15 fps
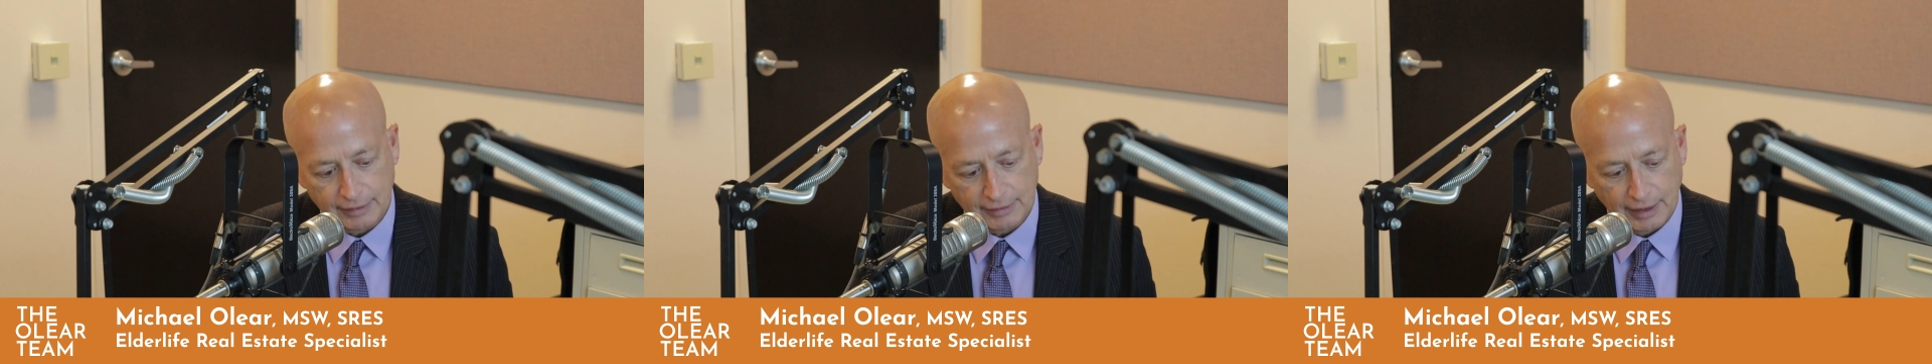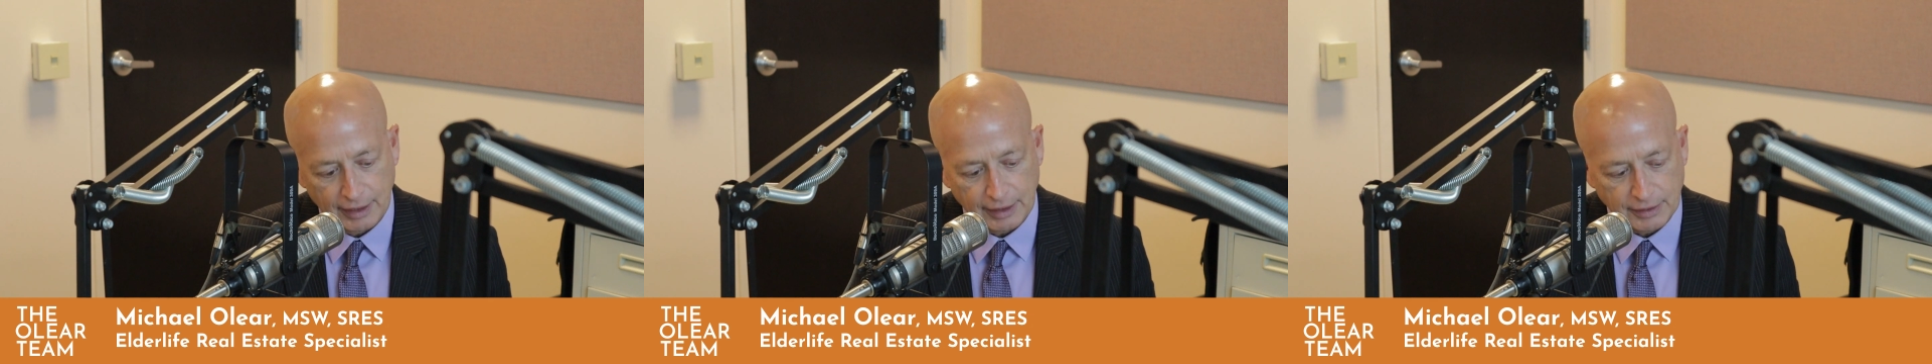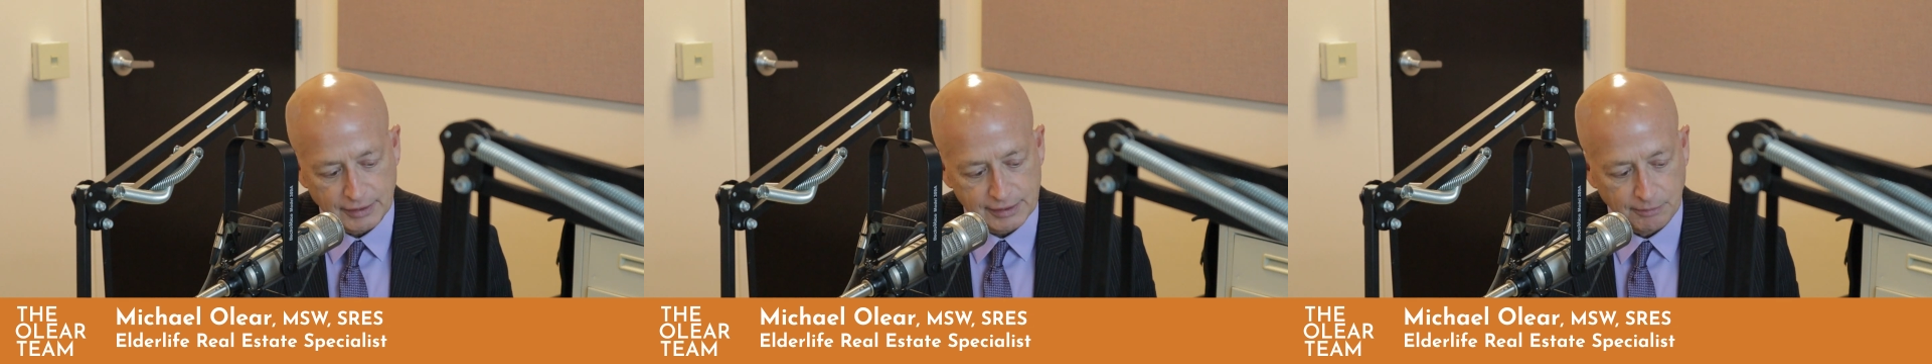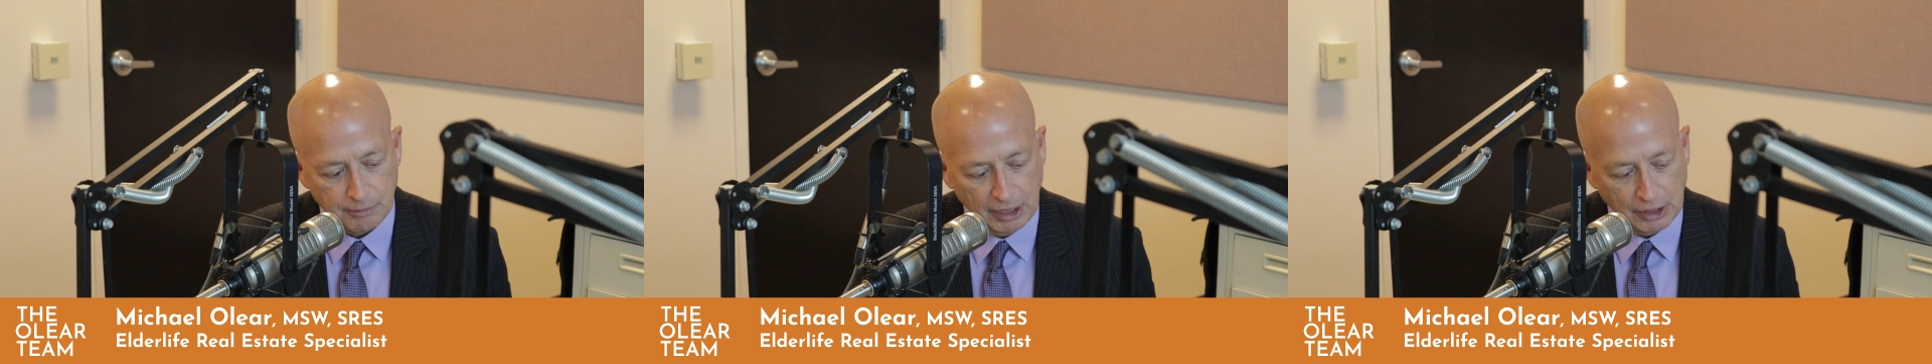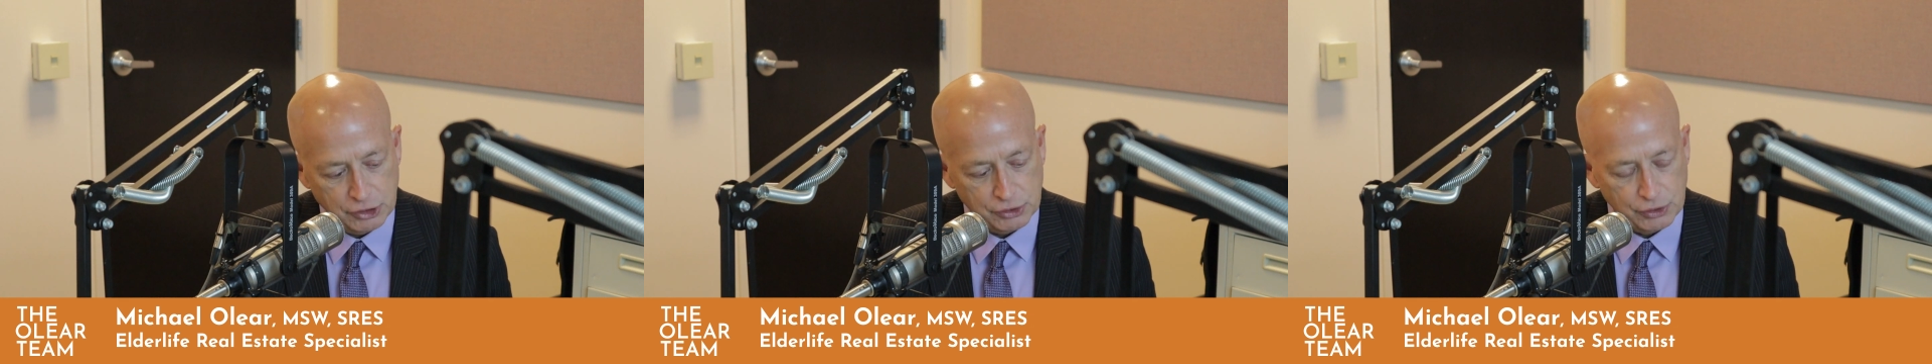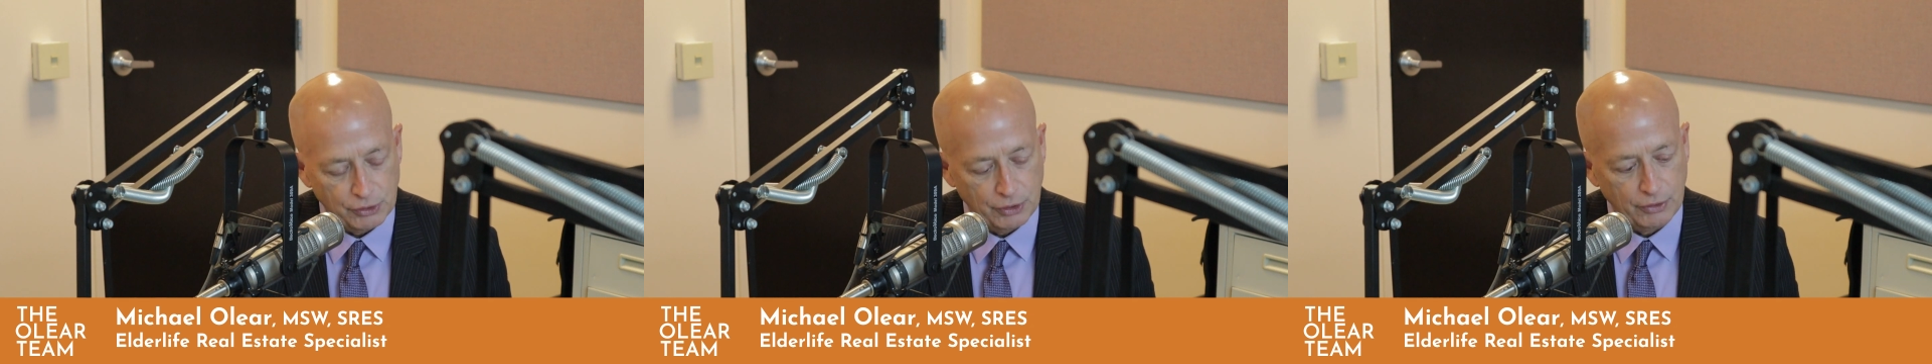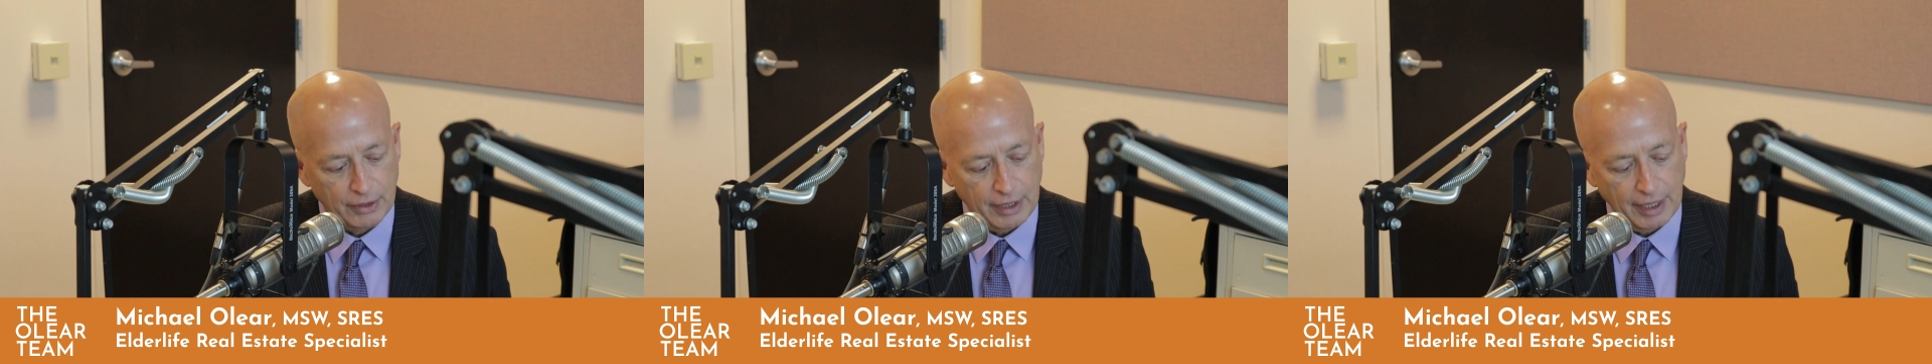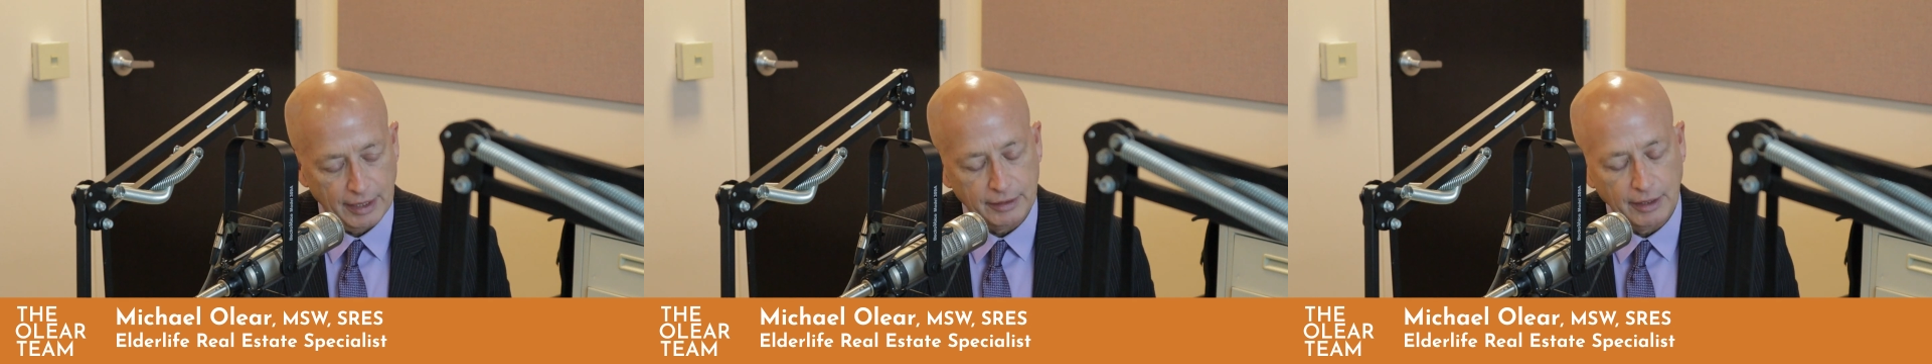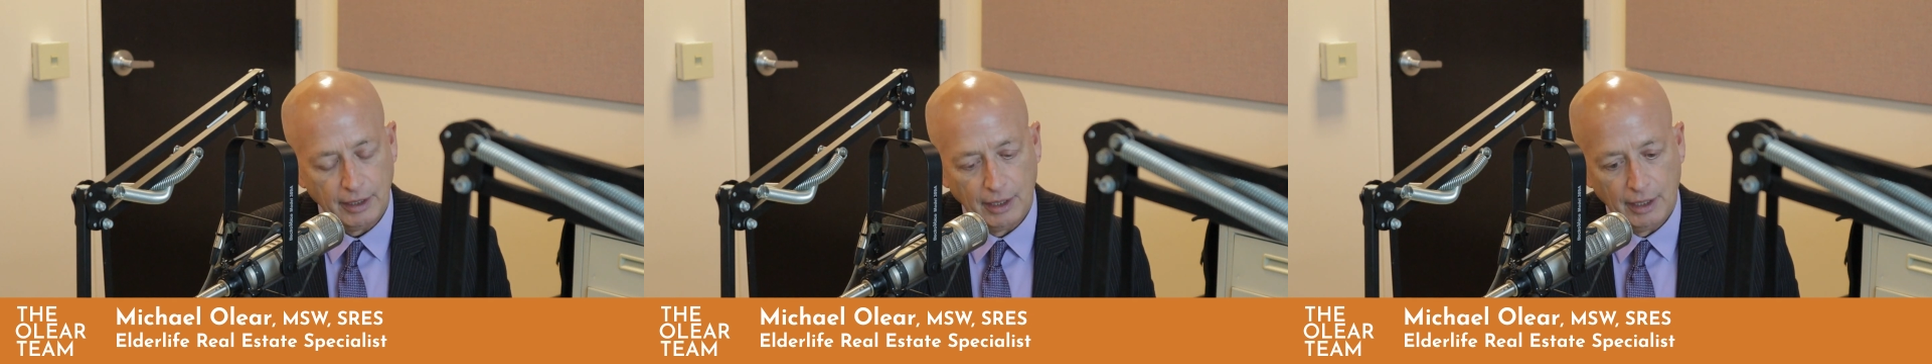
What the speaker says: thing is to make sure that,